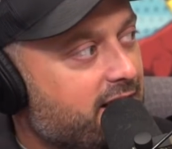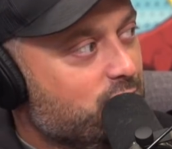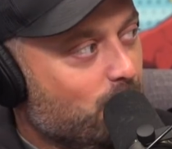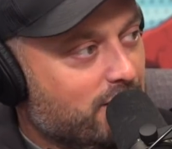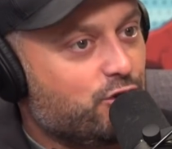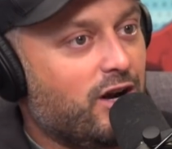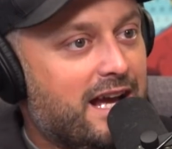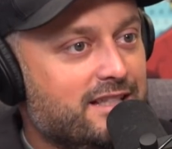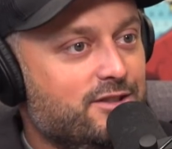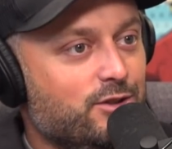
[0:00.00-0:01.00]
So I
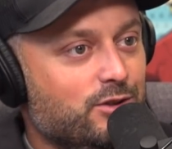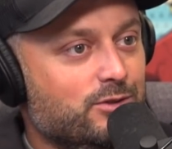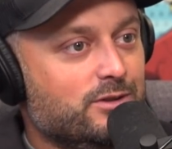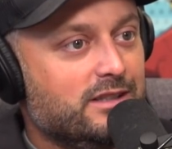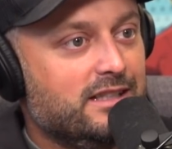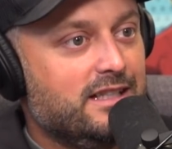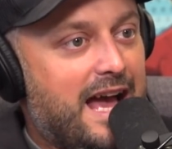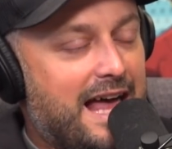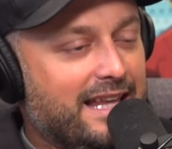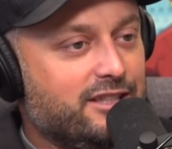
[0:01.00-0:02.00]

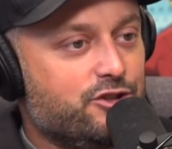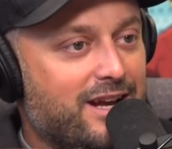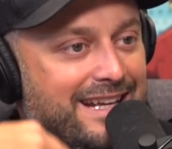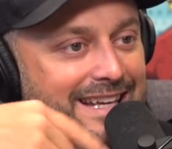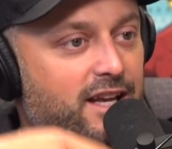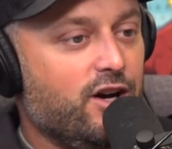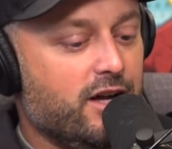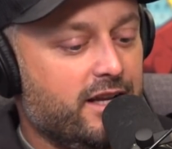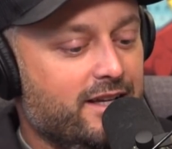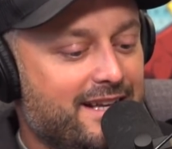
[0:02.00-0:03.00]
like to try to get
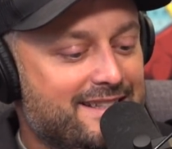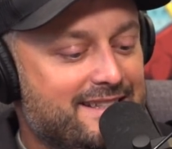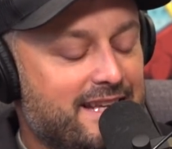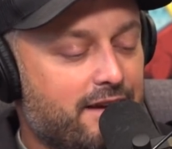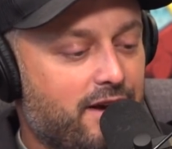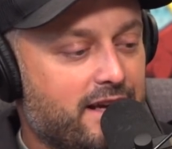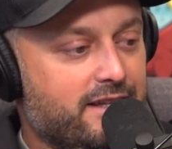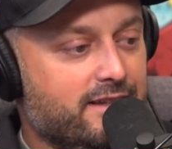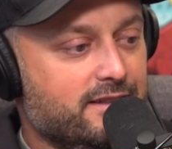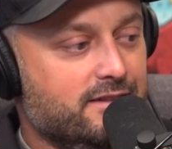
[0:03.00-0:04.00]
on it and see if I
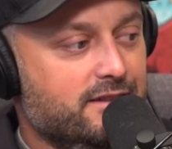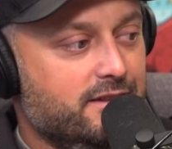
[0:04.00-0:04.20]
can.